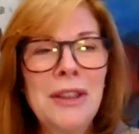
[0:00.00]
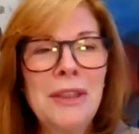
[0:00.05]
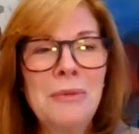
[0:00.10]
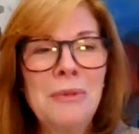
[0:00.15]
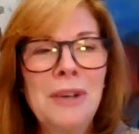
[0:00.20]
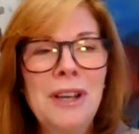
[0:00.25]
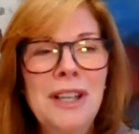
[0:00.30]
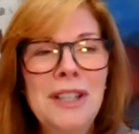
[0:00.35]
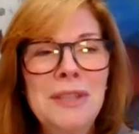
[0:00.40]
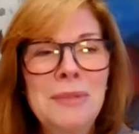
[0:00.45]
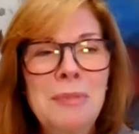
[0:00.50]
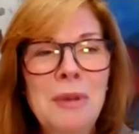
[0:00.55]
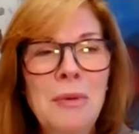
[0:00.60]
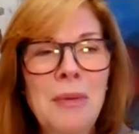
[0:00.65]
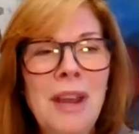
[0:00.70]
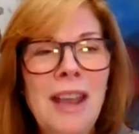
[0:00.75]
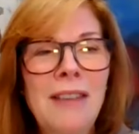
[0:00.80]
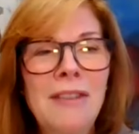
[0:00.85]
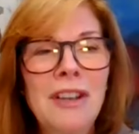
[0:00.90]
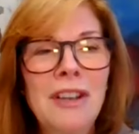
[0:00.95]
of the woods, but
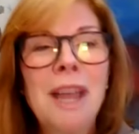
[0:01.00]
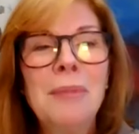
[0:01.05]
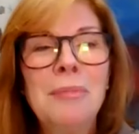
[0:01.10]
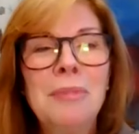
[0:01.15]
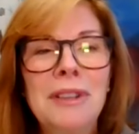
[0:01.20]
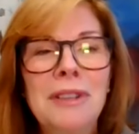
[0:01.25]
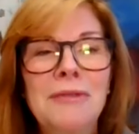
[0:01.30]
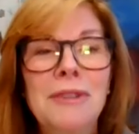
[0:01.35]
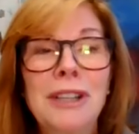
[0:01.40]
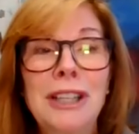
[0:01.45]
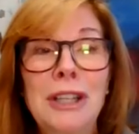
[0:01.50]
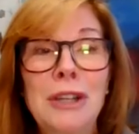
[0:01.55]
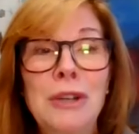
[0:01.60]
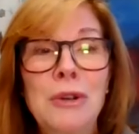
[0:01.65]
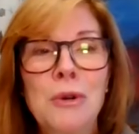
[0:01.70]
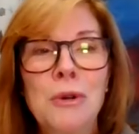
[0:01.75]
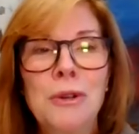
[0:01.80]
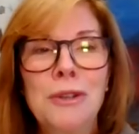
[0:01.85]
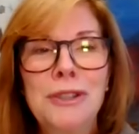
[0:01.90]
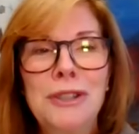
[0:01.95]
we have a couple of really
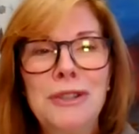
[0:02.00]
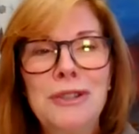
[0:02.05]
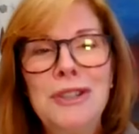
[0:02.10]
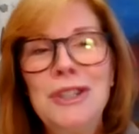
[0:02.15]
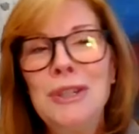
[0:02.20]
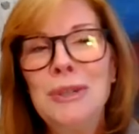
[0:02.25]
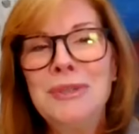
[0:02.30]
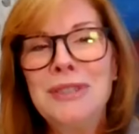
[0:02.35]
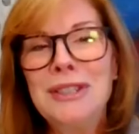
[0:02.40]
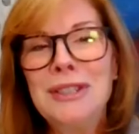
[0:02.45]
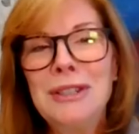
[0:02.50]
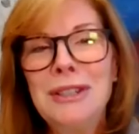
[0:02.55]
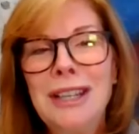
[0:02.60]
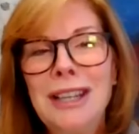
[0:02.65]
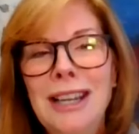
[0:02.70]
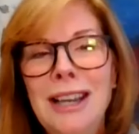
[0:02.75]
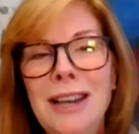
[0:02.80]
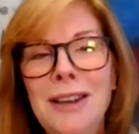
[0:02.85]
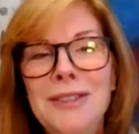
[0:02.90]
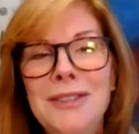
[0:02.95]
cool YouTube
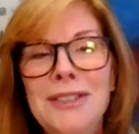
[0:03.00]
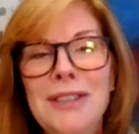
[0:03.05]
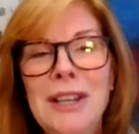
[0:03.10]
studios.